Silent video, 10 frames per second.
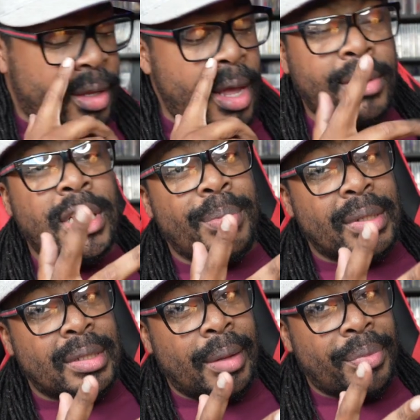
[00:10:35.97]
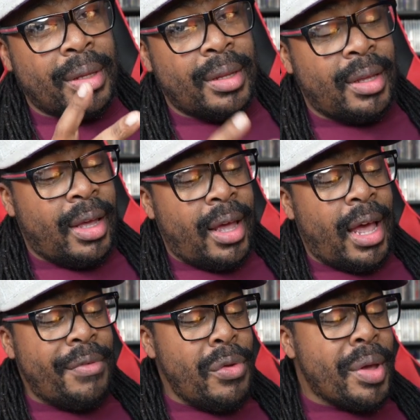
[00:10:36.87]
Y'all tell me something.
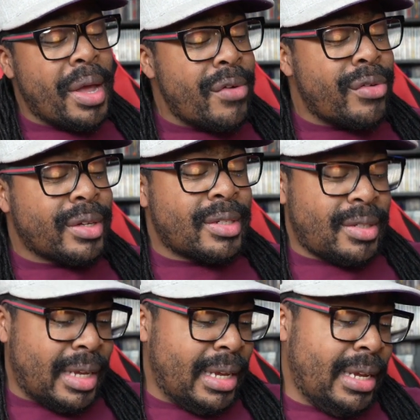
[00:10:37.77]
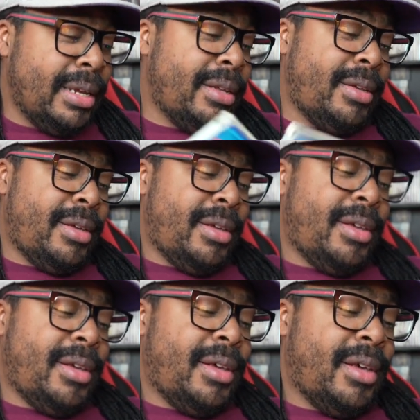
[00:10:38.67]
Have you ever seen
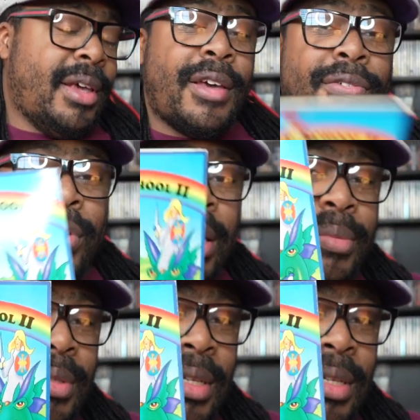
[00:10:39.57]
Philips